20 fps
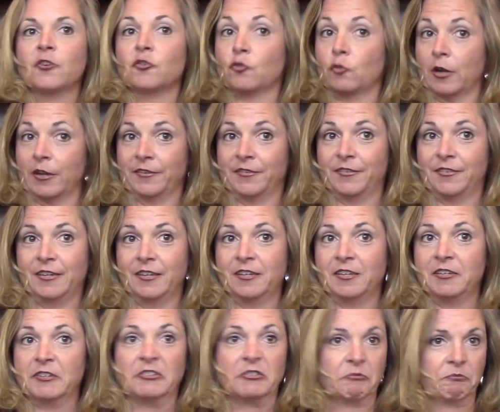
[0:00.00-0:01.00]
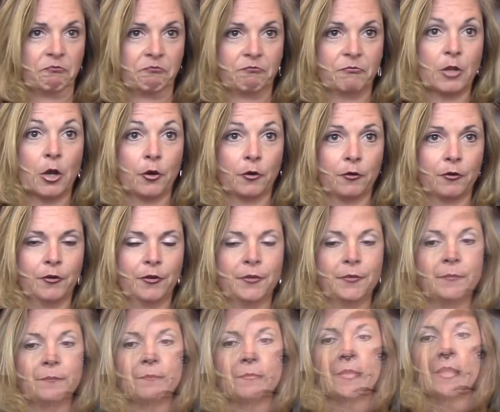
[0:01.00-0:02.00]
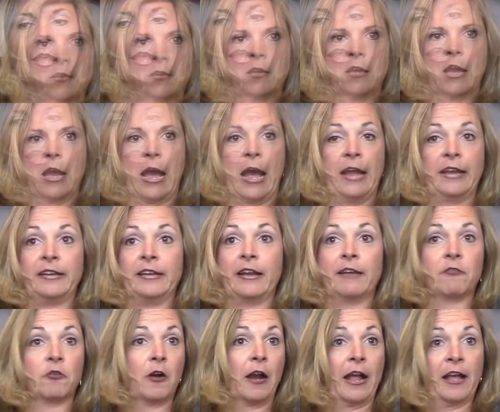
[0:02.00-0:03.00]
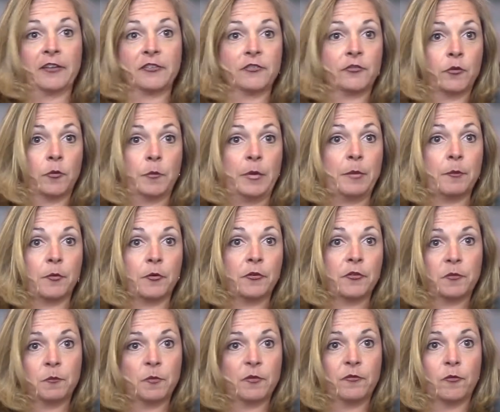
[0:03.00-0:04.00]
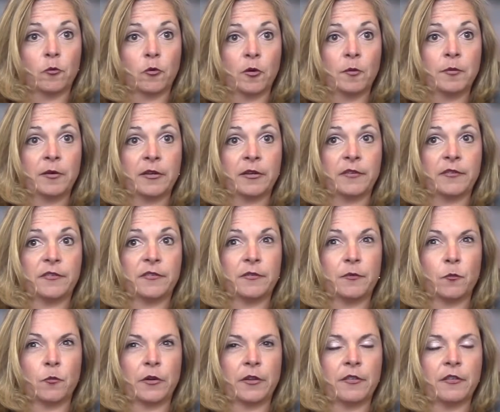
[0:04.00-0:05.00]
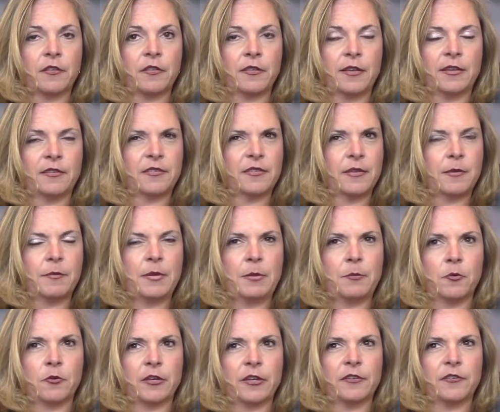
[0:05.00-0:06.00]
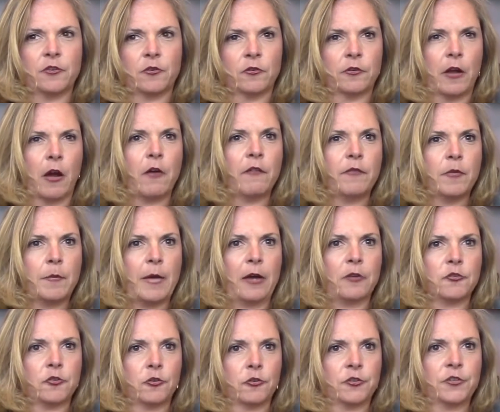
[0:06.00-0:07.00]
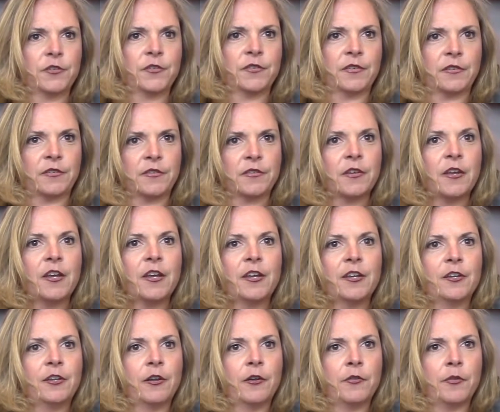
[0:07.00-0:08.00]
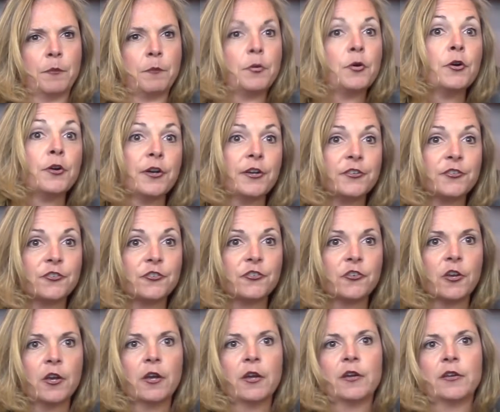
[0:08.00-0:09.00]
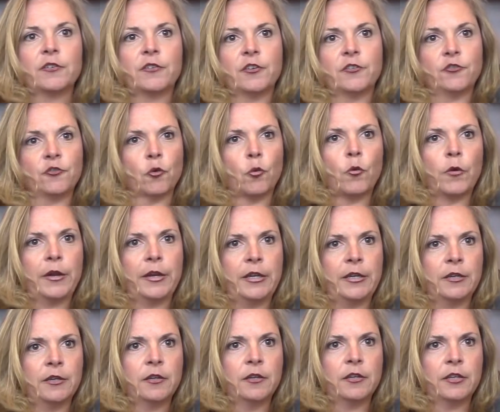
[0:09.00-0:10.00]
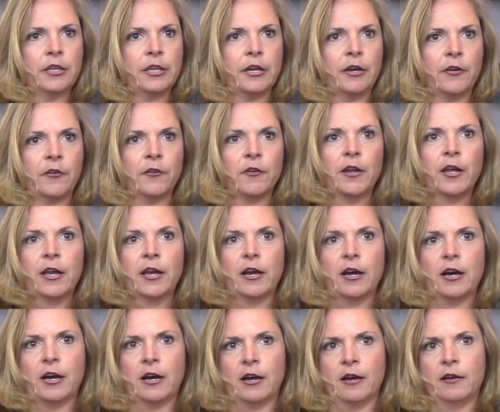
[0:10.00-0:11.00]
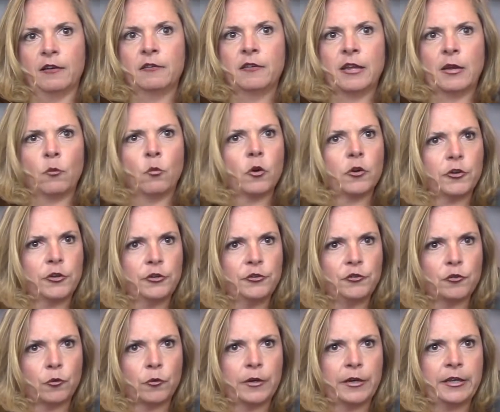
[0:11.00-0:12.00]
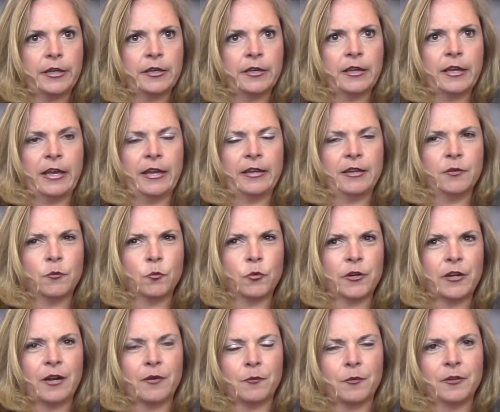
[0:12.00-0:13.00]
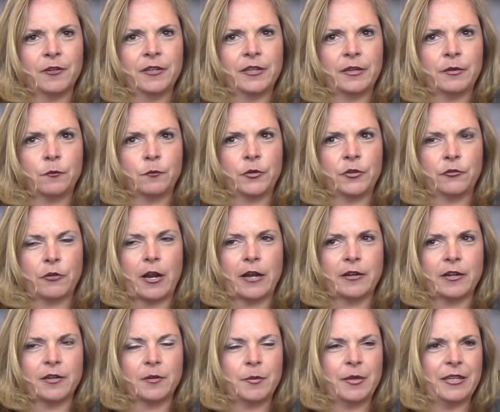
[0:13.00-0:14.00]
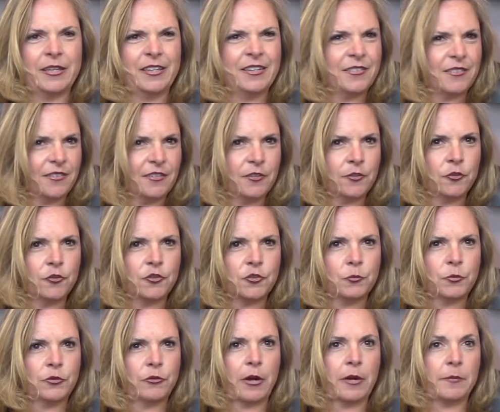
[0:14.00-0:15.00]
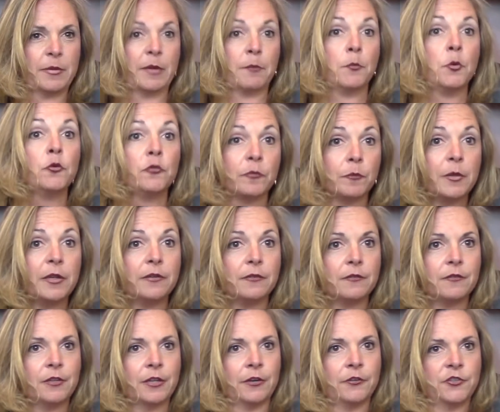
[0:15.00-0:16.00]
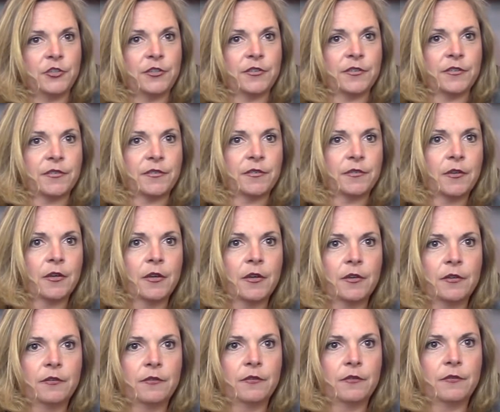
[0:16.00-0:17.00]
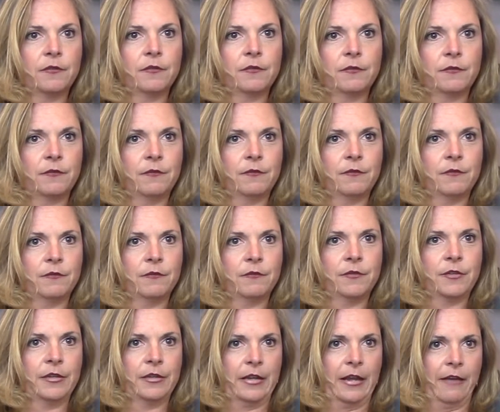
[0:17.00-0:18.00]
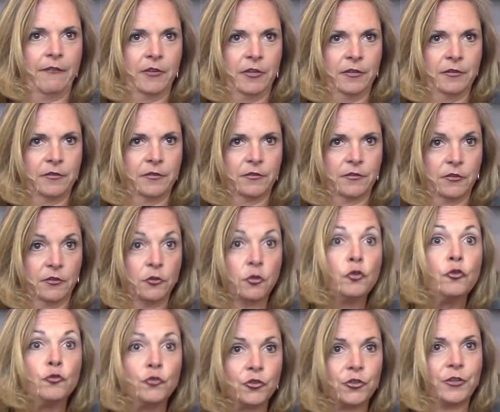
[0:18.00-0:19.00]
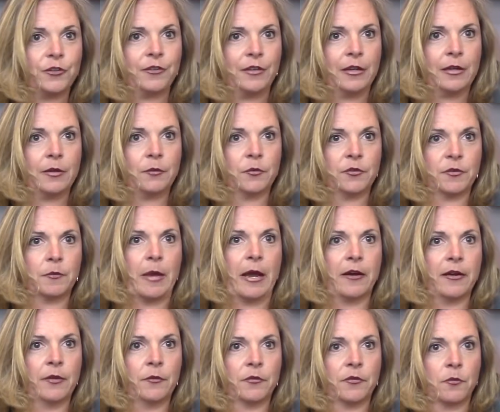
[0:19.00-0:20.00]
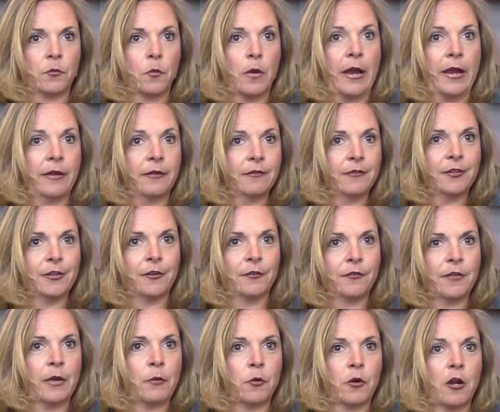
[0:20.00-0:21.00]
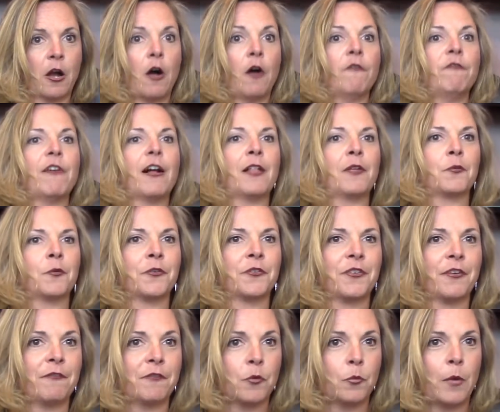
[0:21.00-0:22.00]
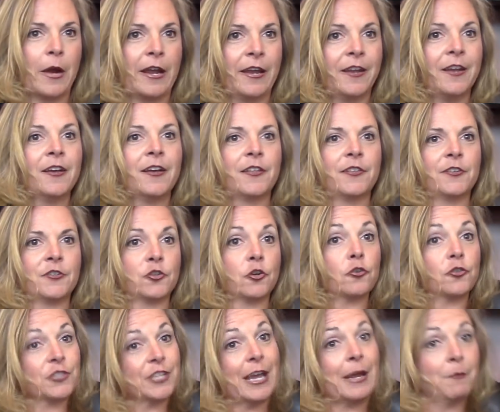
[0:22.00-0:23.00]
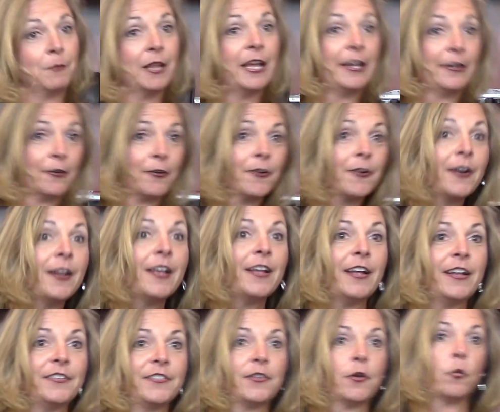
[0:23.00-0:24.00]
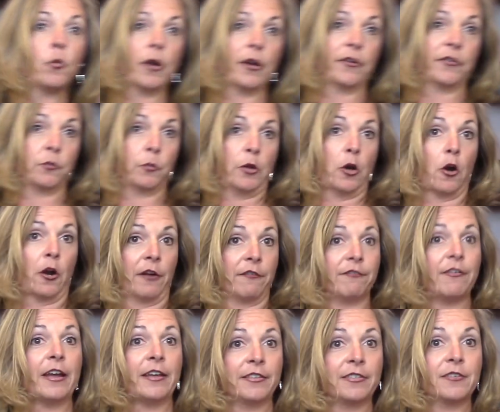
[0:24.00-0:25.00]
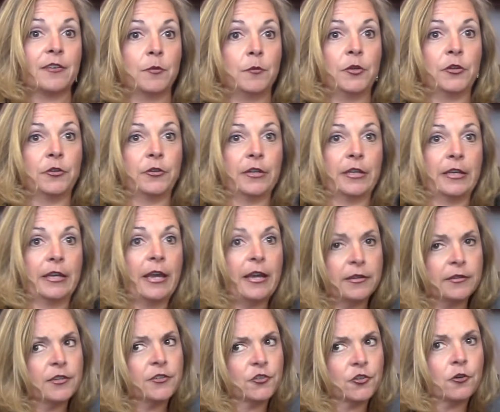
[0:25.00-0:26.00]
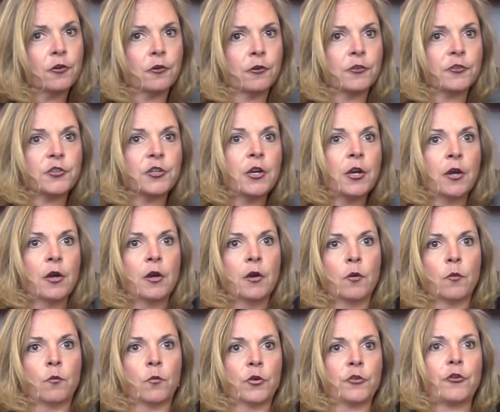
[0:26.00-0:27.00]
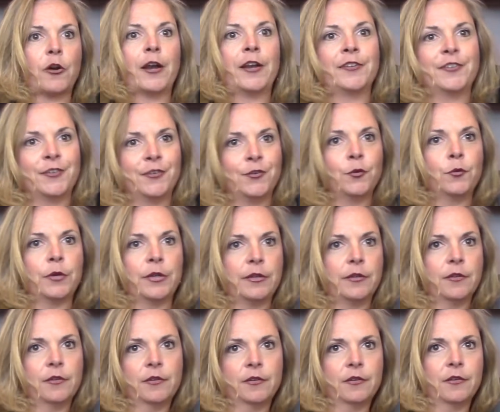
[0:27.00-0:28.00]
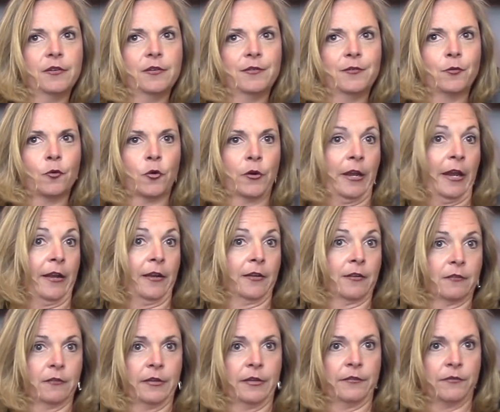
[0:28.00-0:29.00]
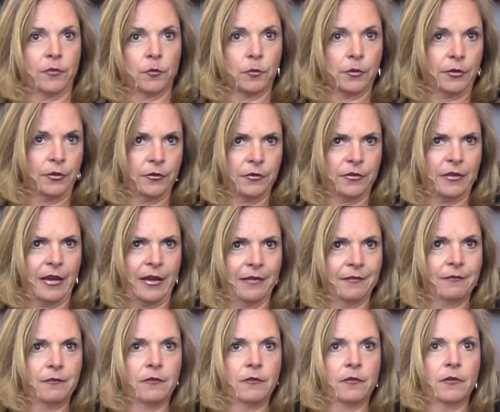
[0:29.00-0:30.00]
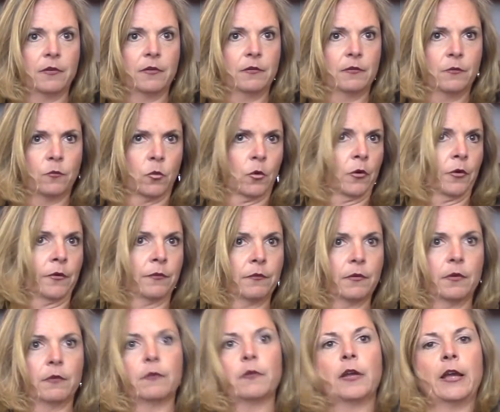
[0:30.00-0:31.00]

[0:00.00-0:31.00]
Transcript: Trustees, no clue. I'd never asked for members before because one of the things that people get turned off about churches is, the push to join, and what are you joining? And we try not to be an institution. We try to be a movement. Jesus didn't have an institution that he was about. He was the way. They were called followers of the way. The church came later. And so whereas we are a faith community and a church, we're trying to do it organically, if you want to use that word.